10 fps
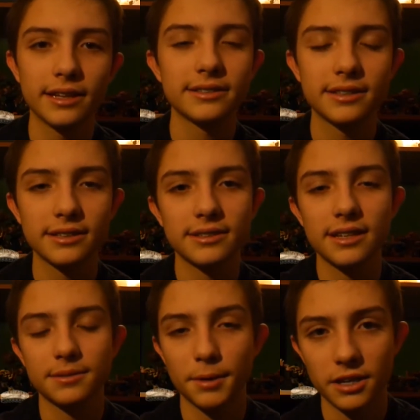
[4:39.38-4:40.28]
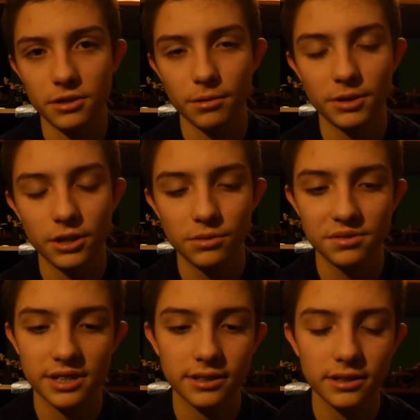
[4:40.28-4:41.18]
That's a bad term to
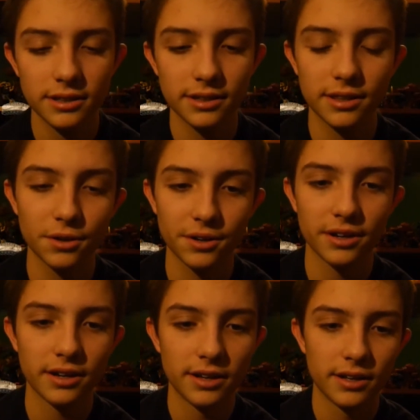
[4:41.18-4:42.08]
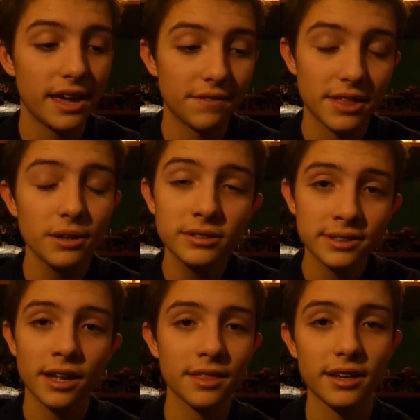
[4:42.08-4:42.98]
use. If there
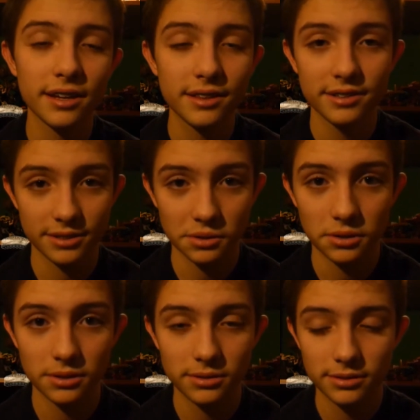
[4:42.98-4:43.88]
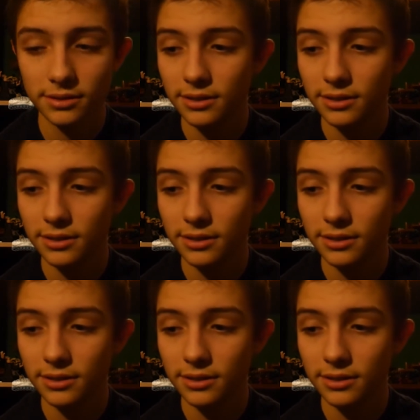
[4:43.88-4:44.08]
is nothing in this call,